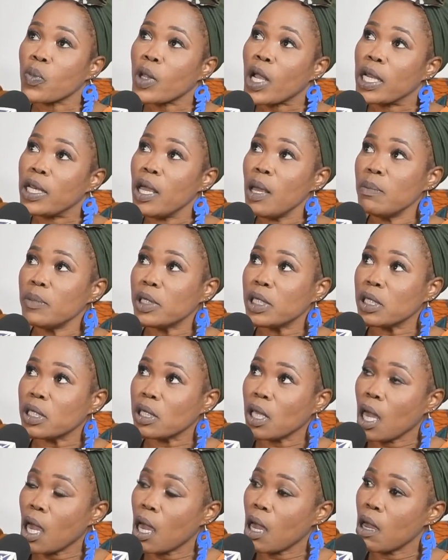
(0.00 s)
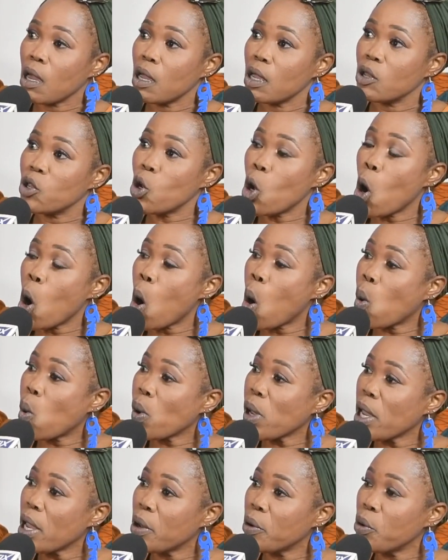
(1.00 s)
them say, no
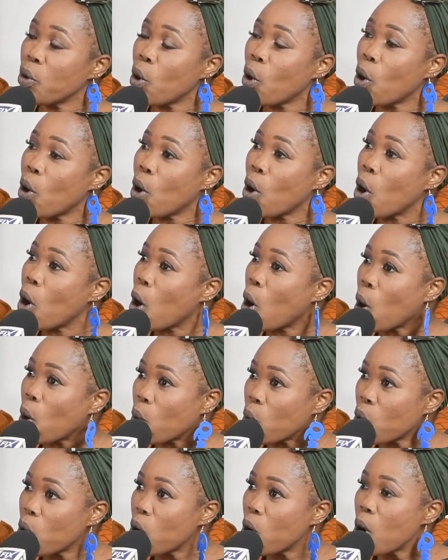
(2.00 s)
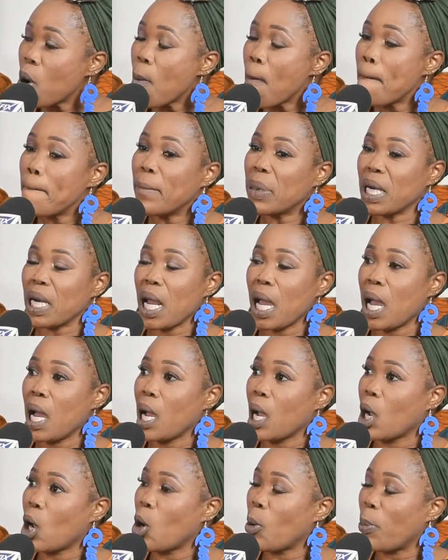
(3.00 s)
way, no how, but
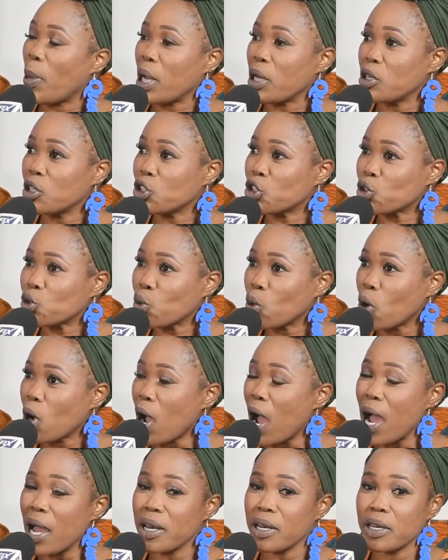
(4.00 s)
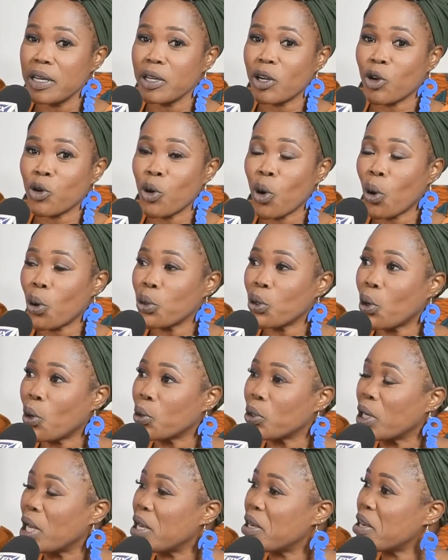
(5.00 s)
now go up on the show and the crowd
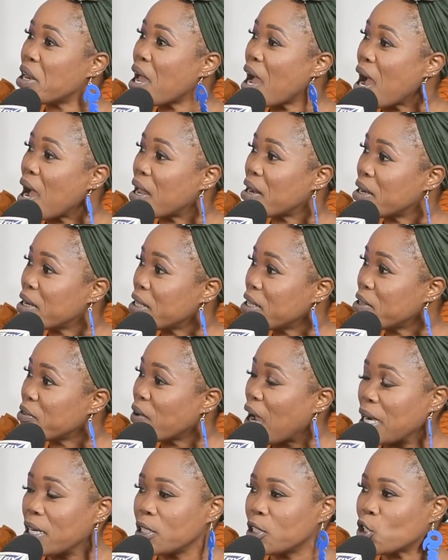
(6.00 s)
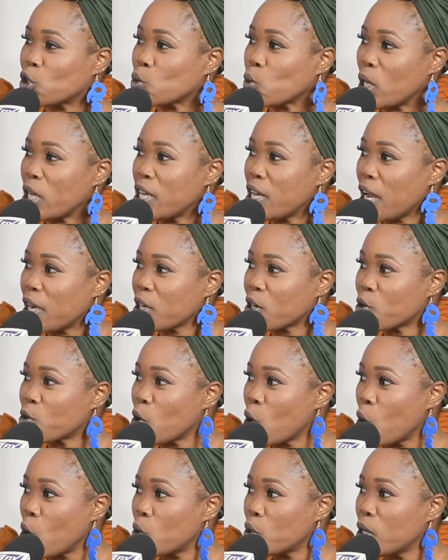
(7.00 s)
out there now leave and it's swelling at the
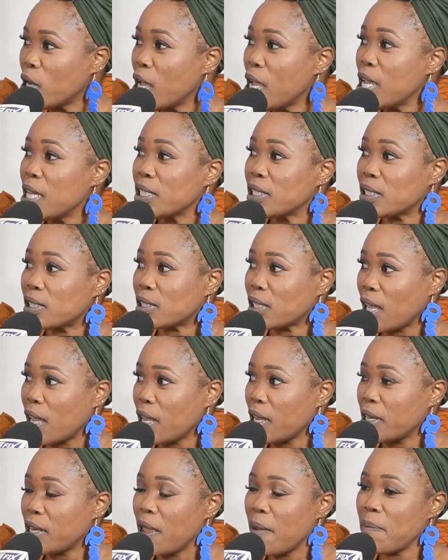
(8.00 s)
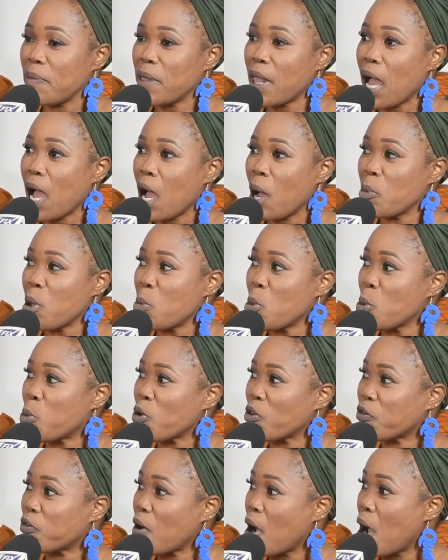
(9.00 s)
crowd, say them now make me
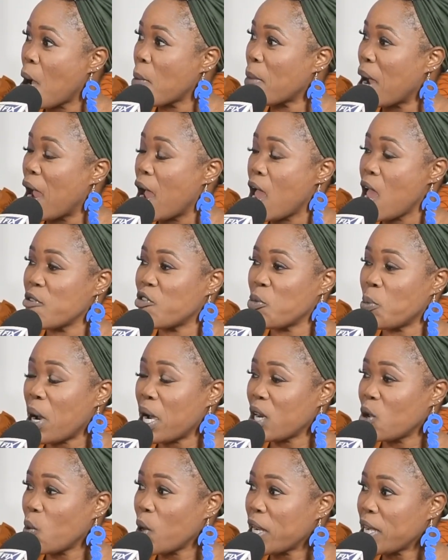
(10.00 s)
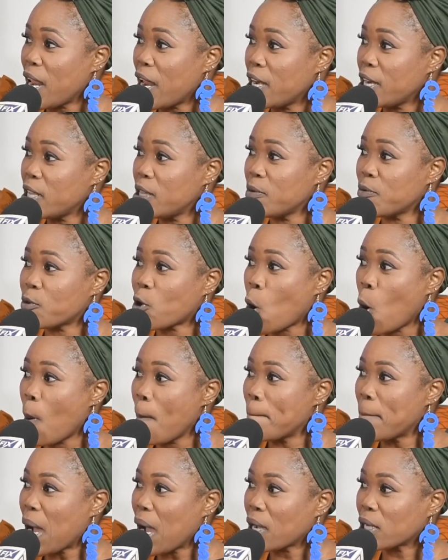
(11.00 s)
perform and everybody where they leave
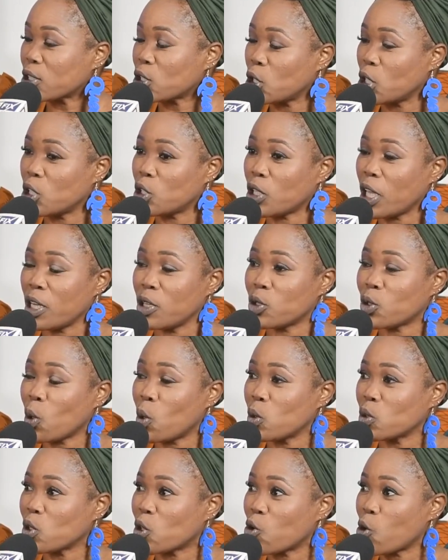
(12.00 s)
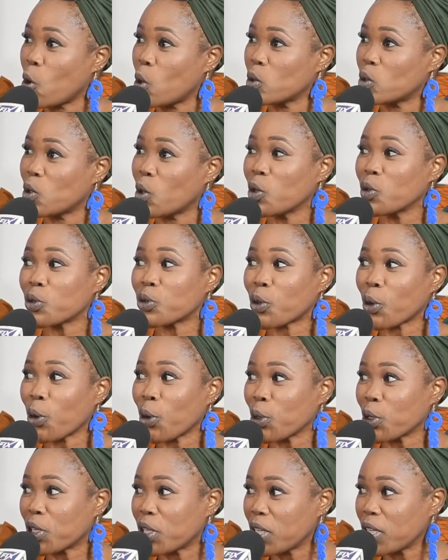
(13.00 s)
come back, so the 10,000 crowd turn
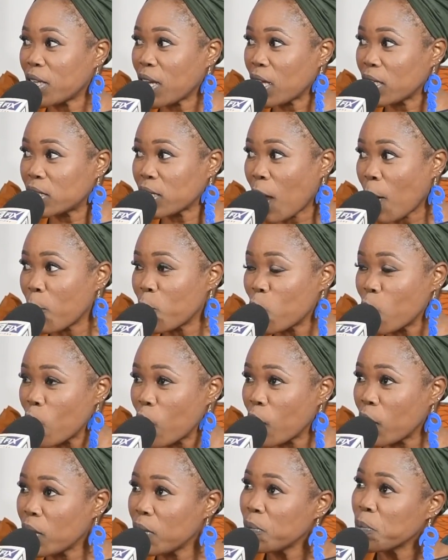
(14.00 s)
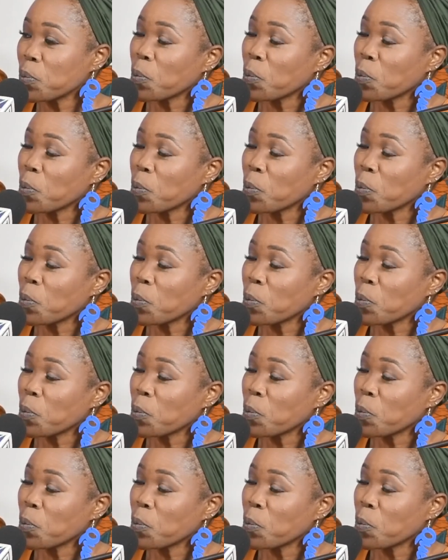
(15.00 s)
30 in a jam world.